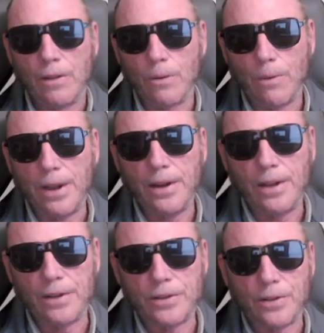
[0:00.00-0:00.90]
the
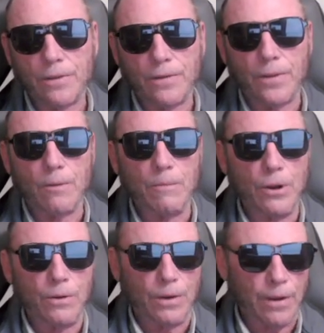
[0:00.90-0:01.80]
radius of the
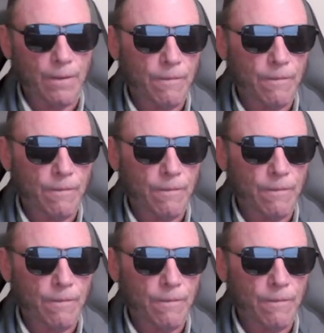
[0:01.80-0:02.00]
moon.